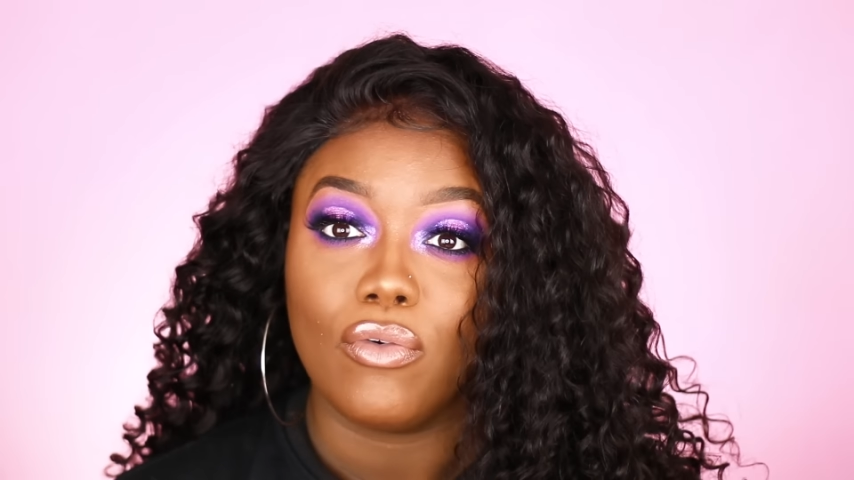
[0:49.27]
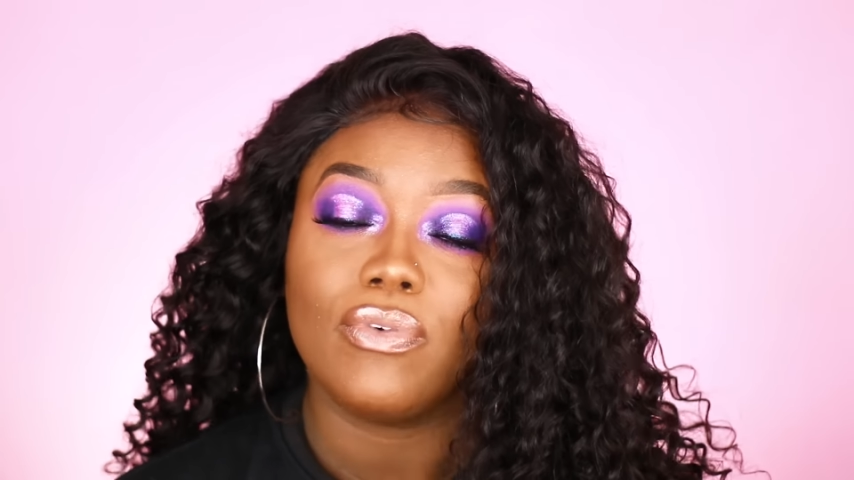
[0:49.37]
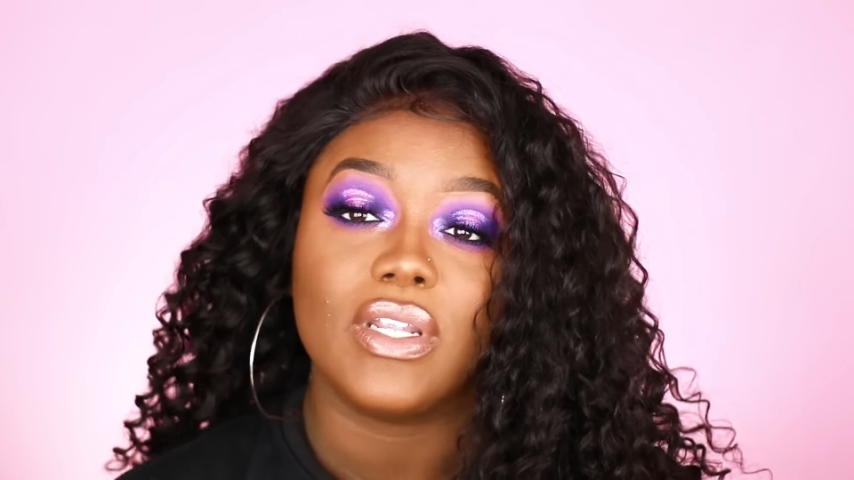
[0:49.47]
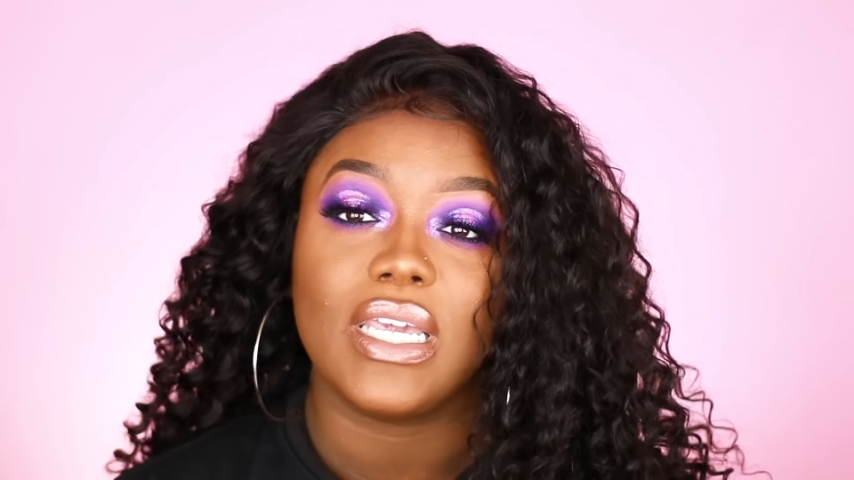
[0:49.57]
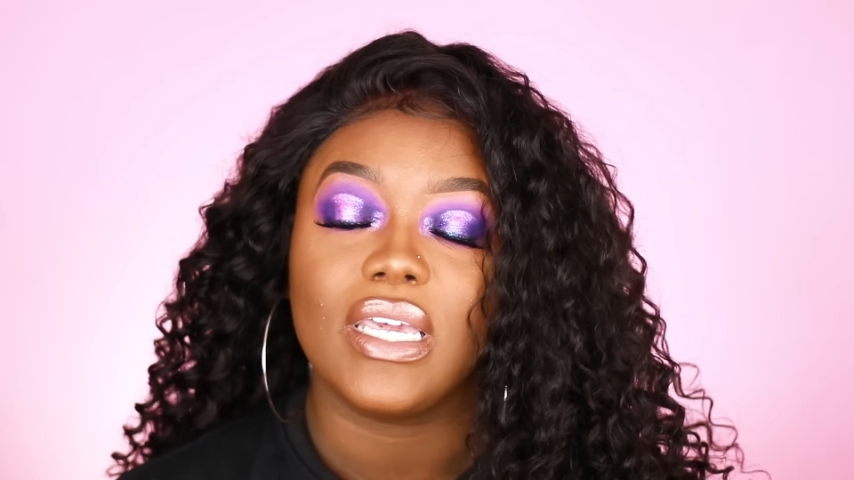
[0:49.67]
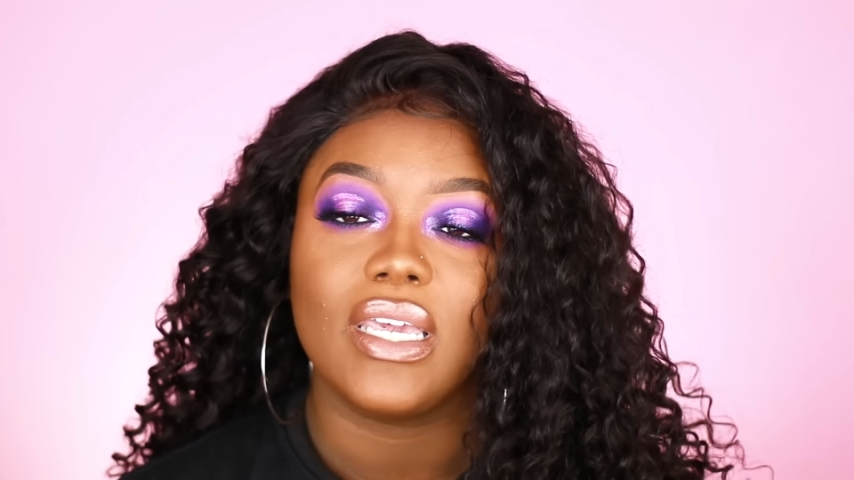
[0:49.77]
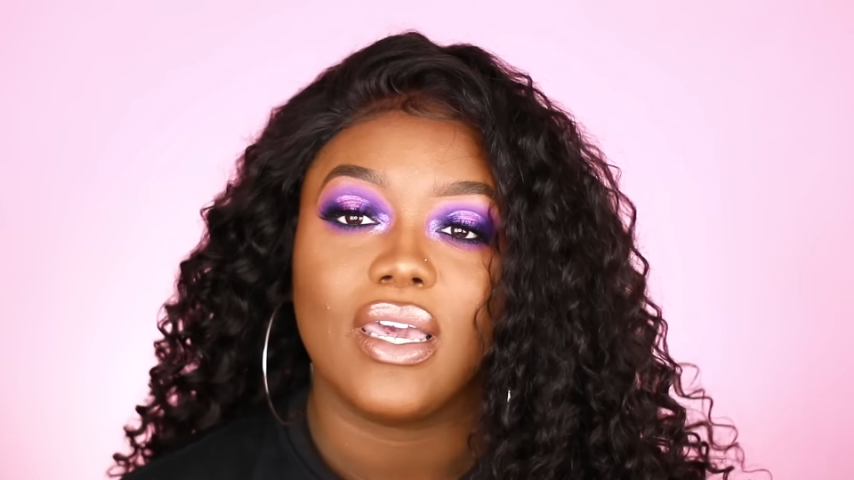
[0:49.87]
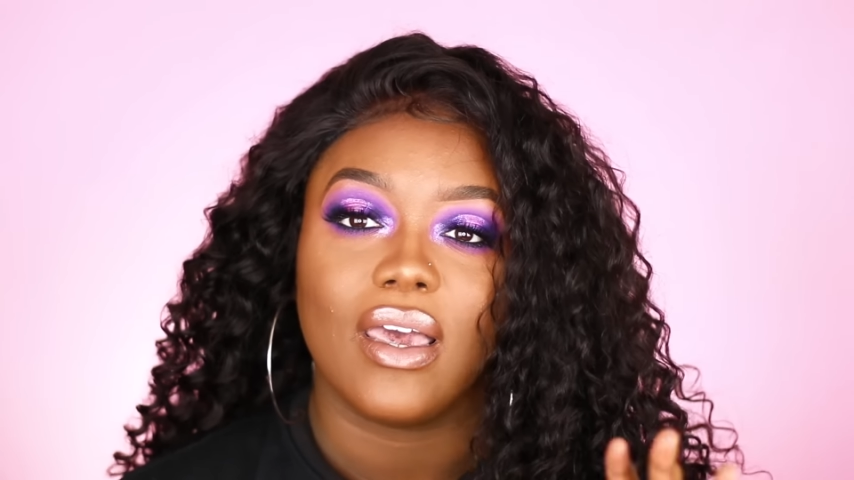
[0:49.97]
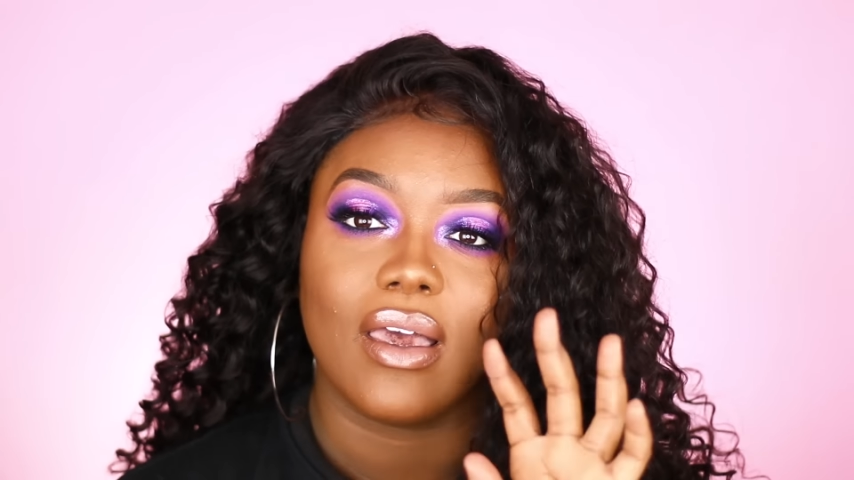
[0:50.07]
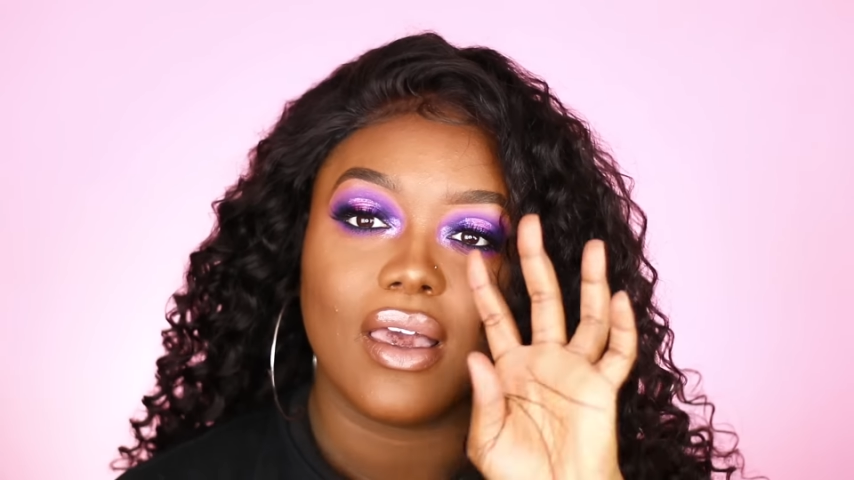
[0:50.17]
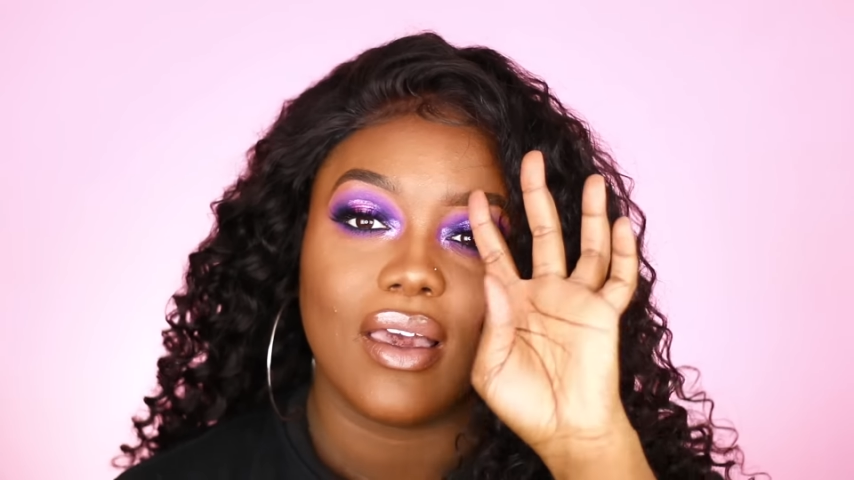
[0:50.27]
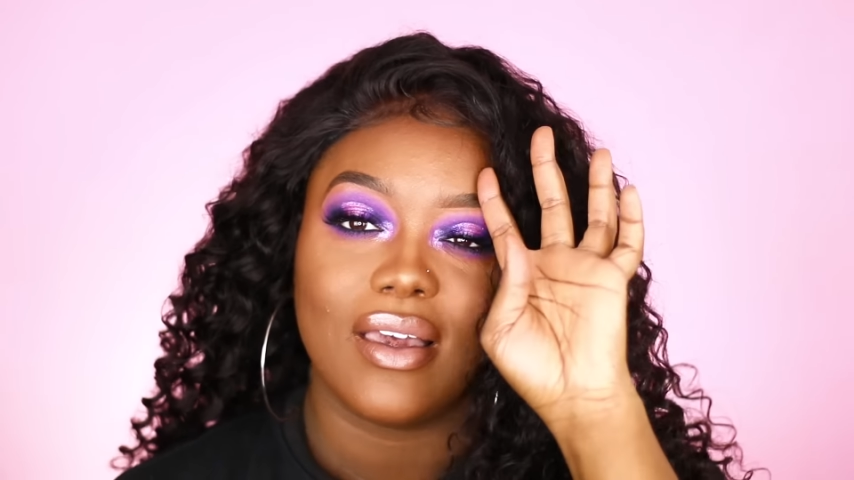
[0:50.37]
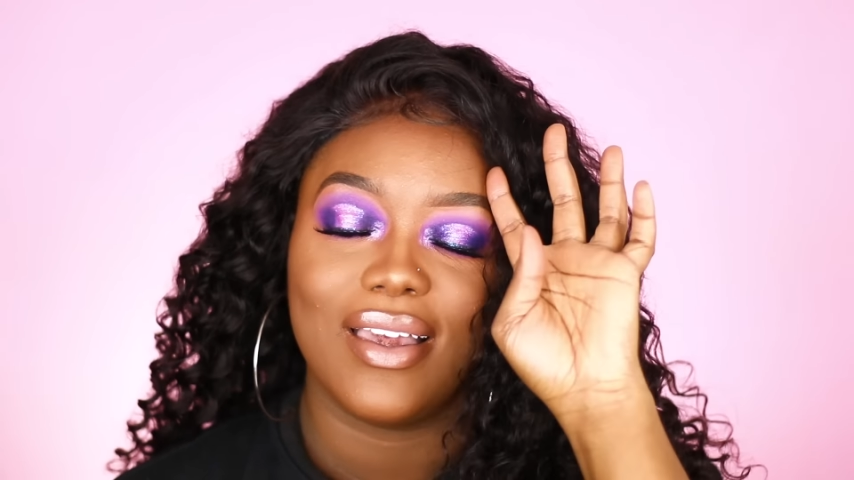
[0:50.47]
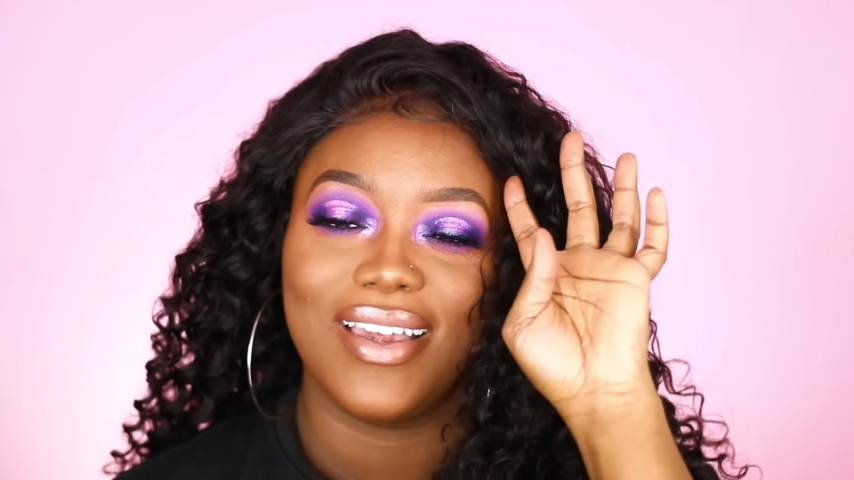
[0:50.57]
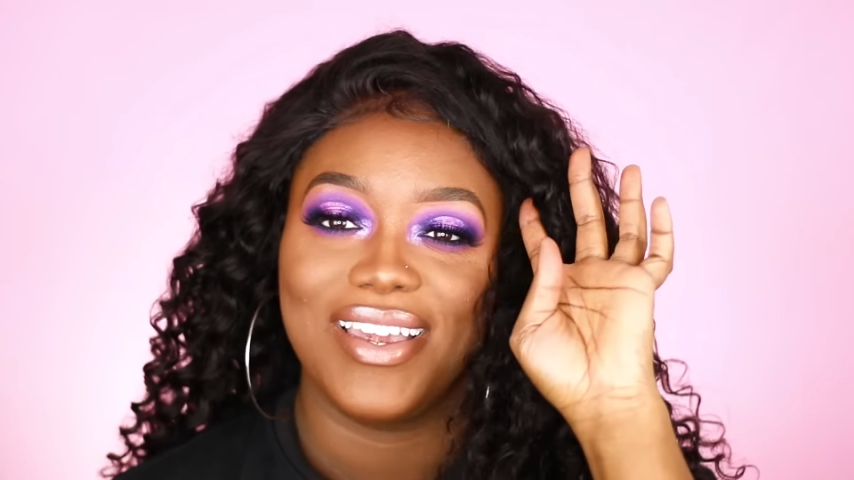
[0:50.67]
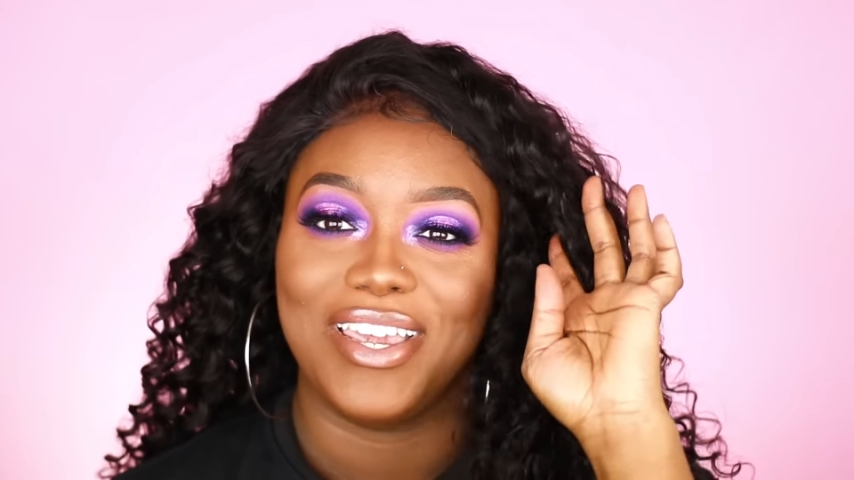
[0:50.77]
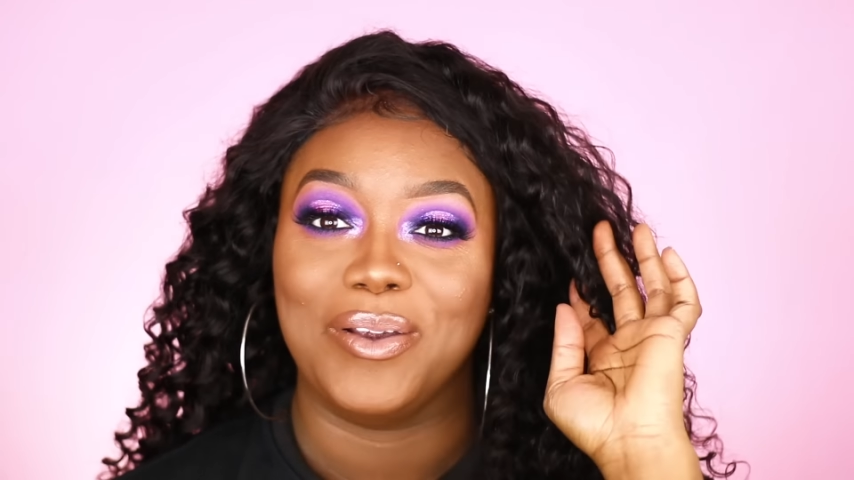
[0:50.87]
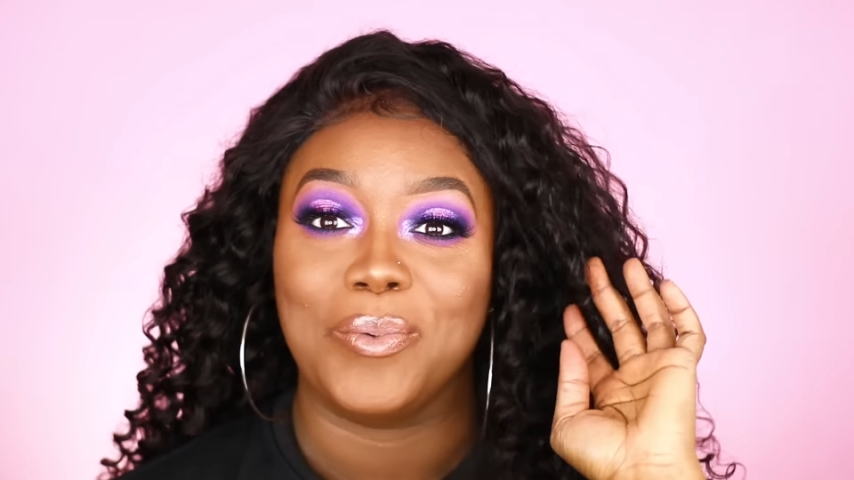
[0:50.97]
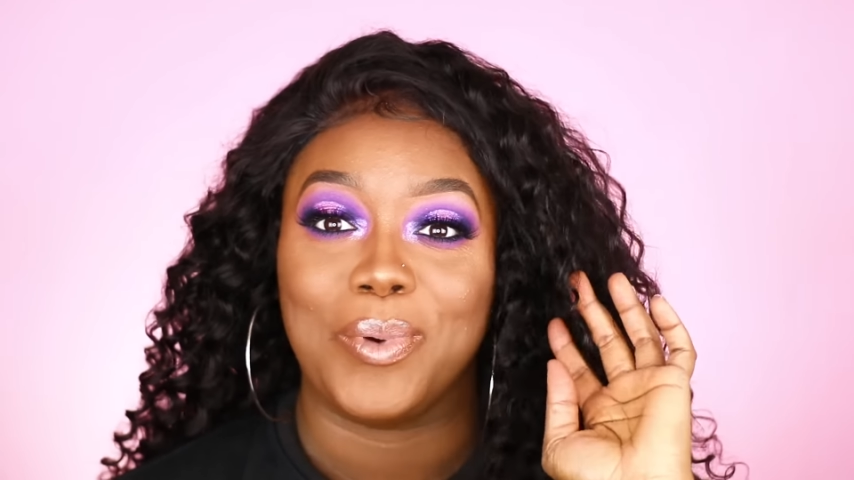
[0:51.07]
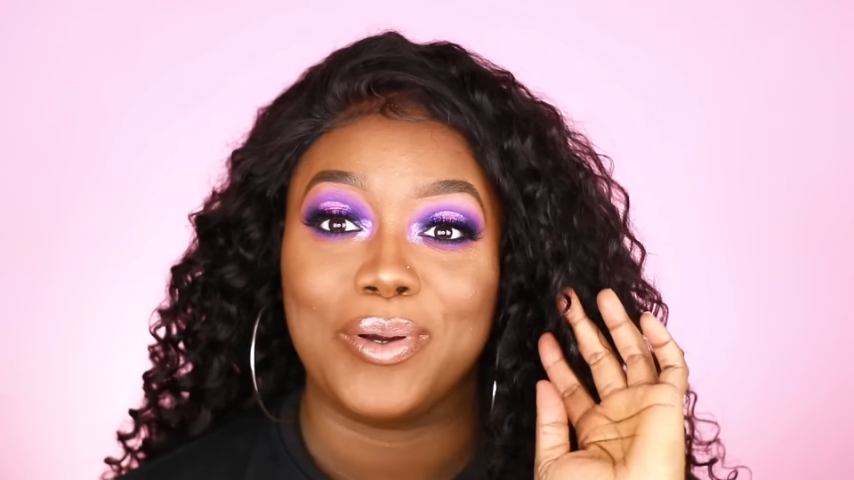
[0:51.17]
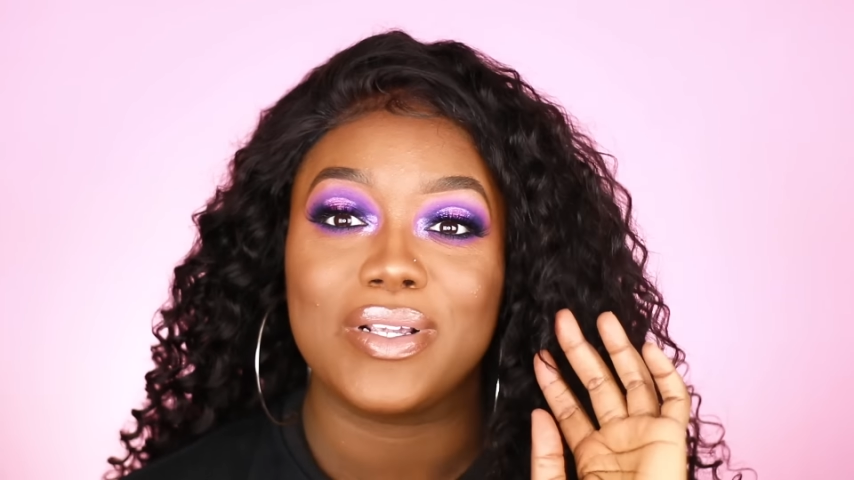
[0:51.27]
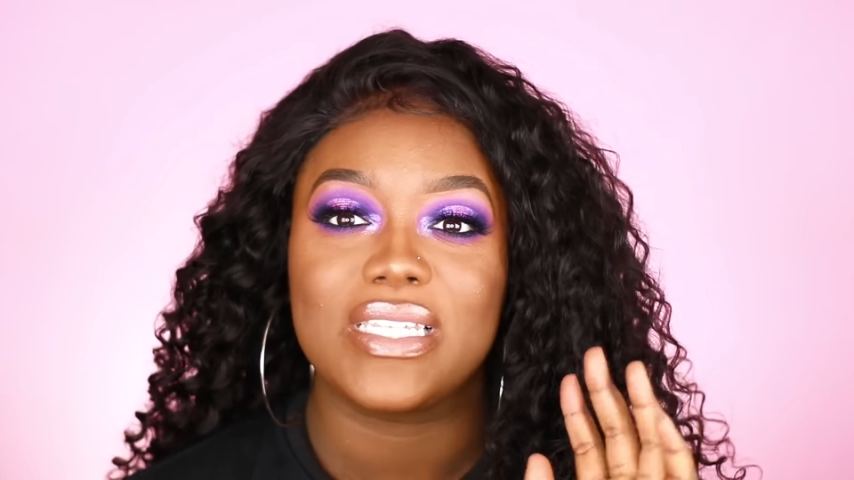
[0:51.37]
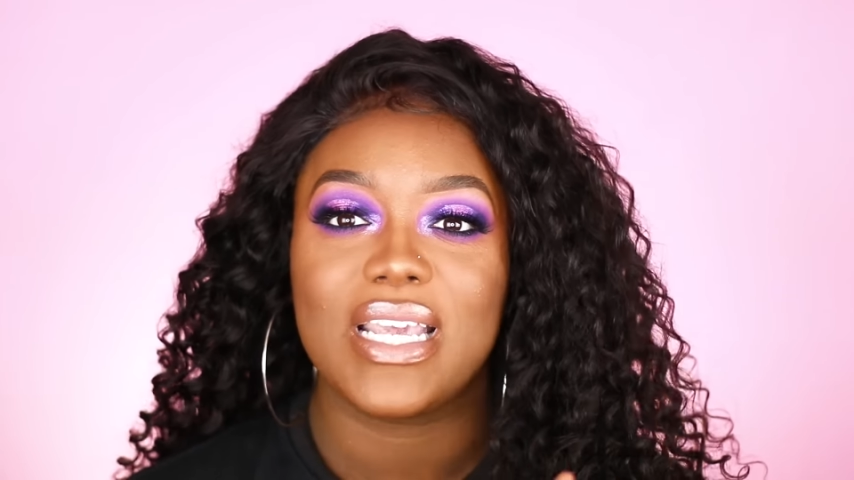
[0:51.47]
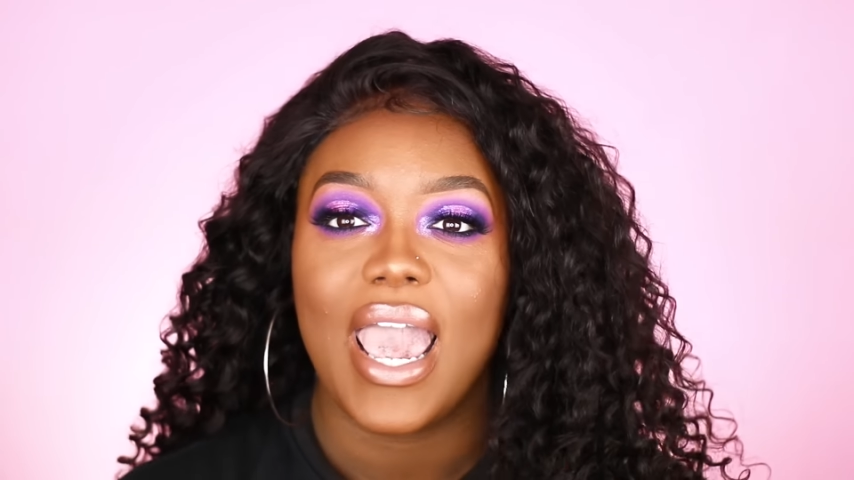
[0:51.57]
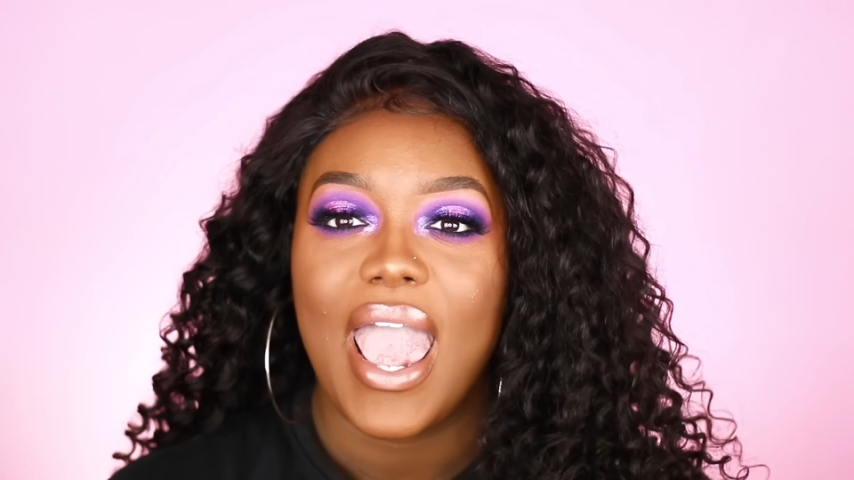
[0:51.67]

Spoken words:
Hopefully it works.